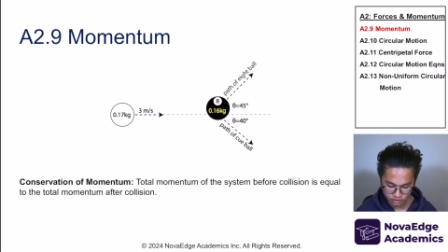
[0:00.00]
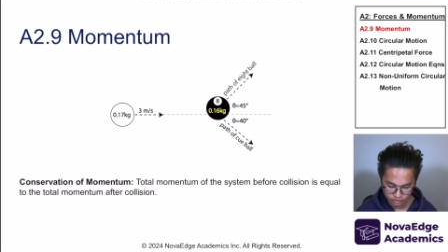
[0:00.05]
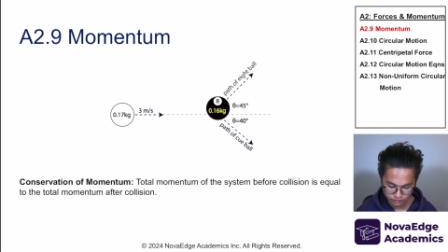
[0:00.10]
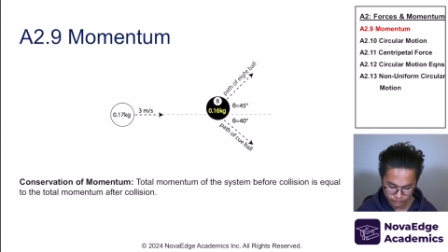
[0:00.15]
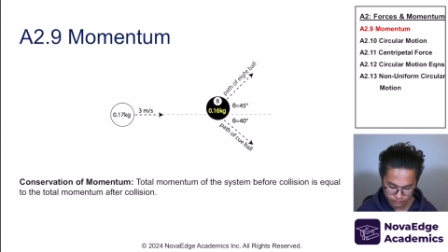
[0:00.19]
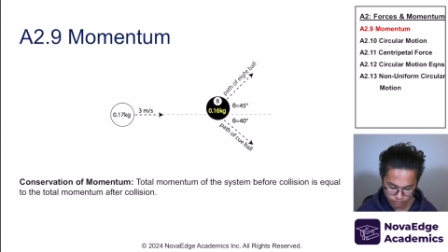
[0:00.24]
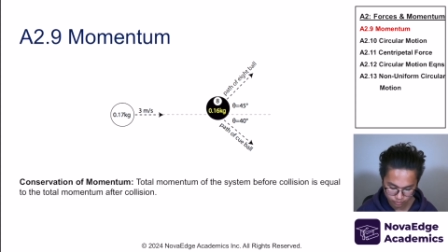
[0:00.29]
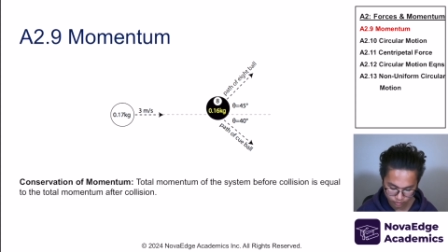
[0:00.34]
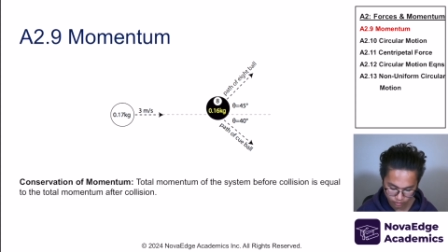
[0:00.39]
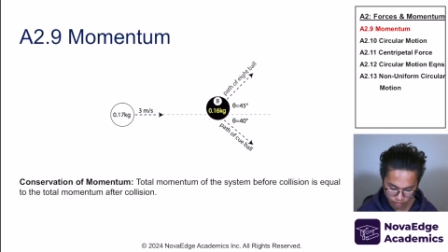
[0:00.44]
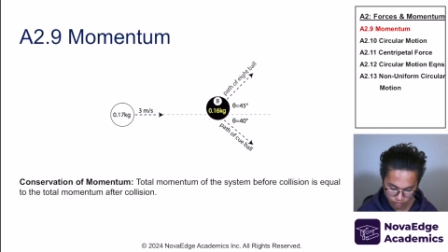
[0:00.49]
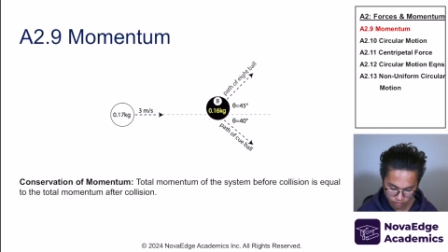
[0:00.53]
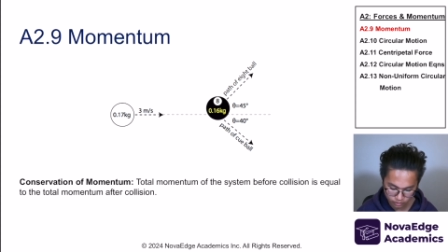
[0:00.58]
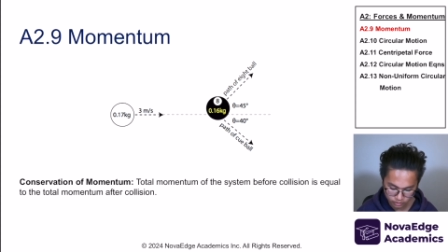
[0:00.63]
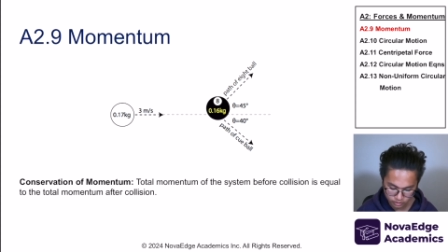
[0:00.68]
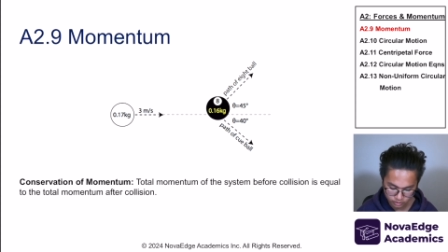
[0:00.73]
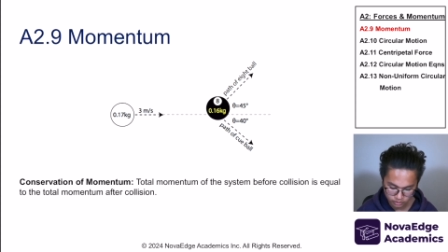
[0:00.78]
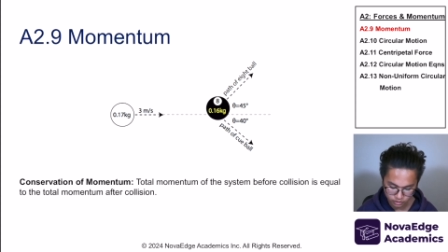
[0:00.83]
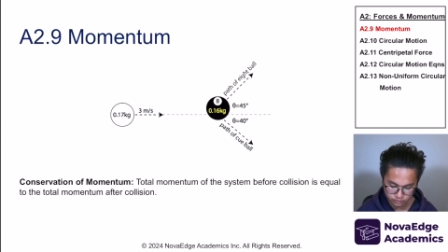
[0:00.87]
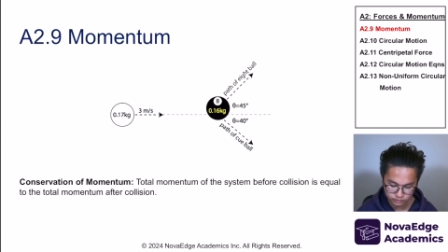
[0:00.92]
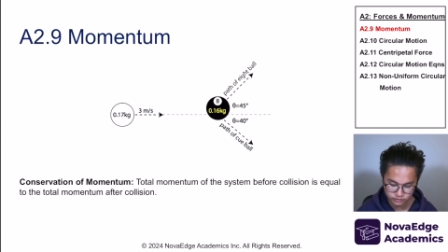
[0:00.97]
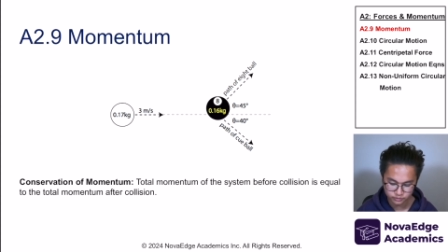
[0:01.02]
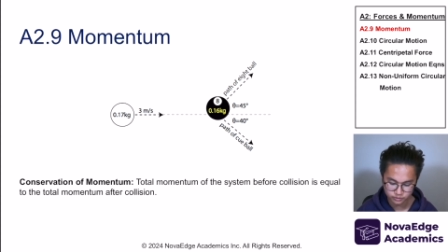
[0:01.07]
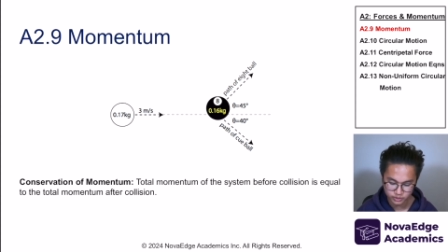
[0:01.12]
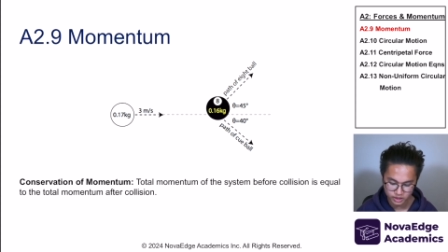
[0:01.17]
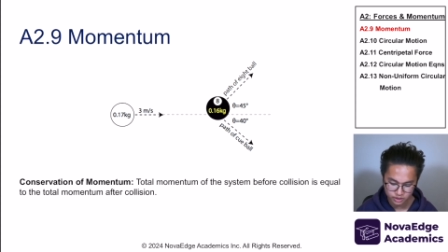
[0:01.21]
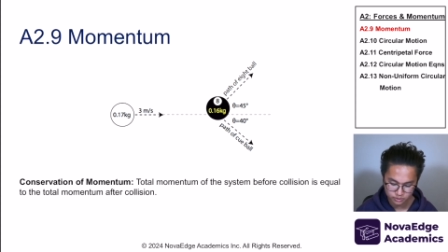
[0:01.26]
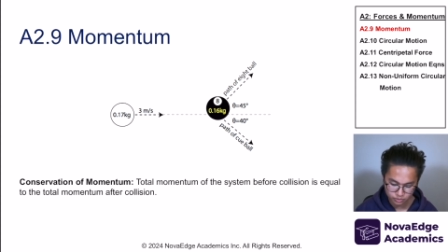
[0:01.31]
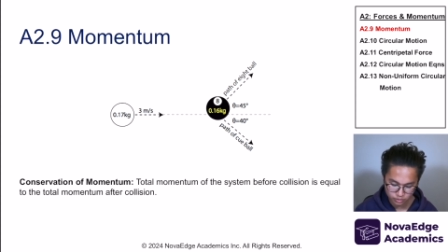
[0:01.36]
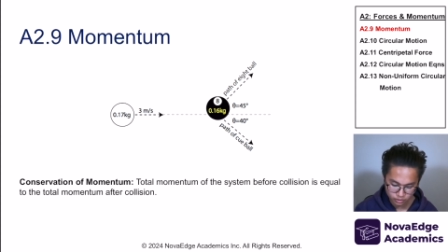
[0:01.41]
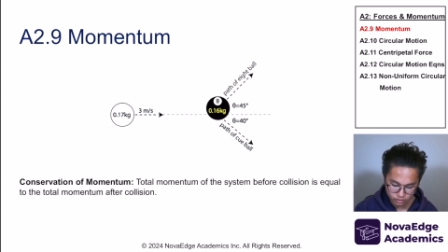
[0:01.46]
of the ball, of the
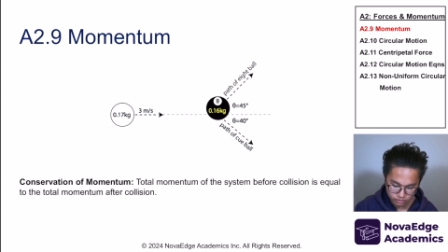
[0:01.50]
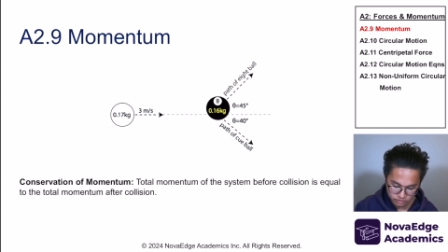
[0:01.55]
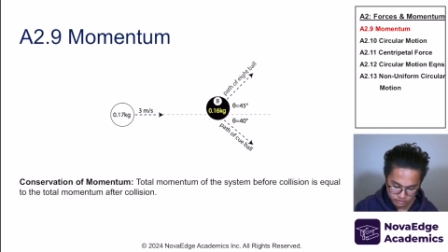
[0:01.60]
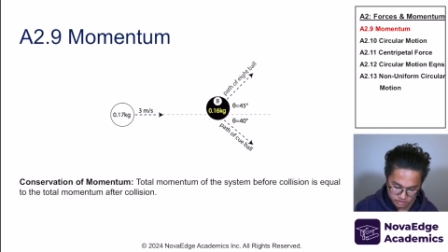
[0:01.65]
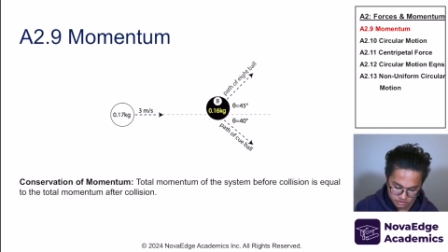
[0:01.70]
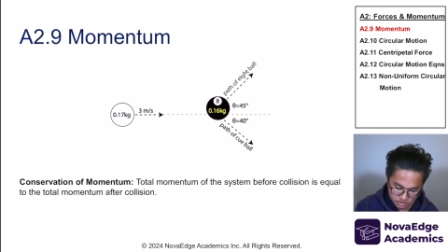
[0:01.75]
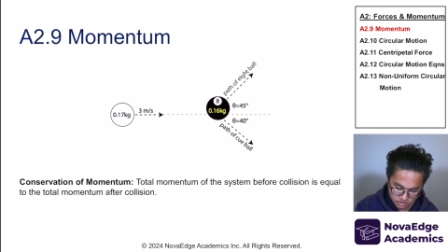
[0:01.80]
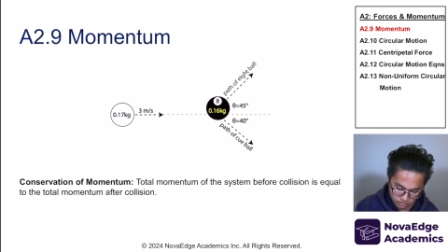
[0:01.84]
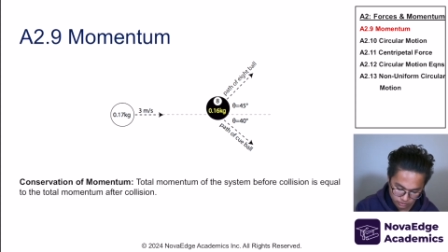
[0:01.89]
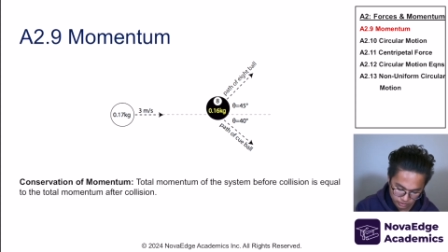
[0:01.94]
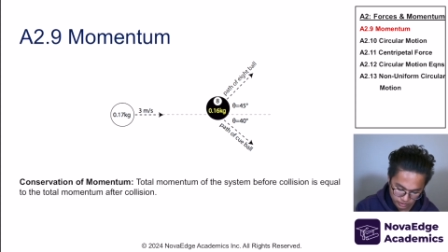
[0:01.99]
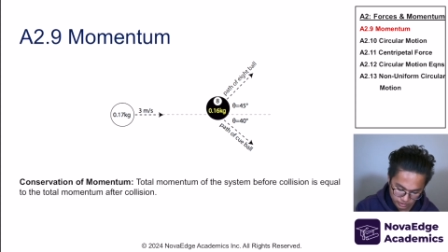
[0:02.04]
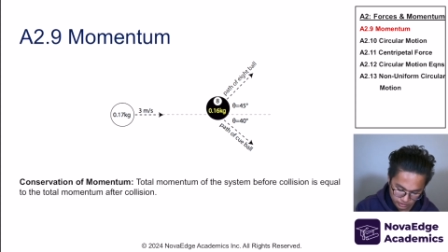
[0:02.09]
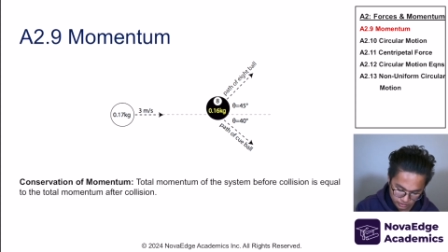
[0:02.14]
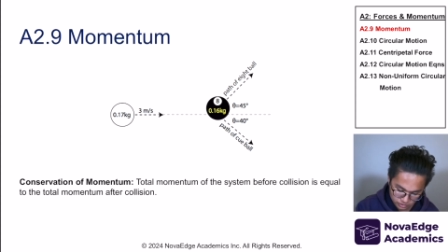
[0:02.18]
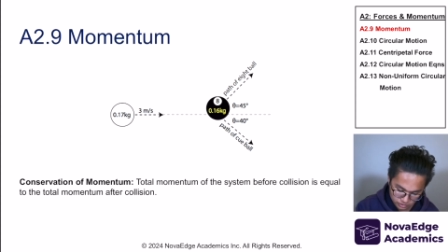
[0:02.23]
black ball that's going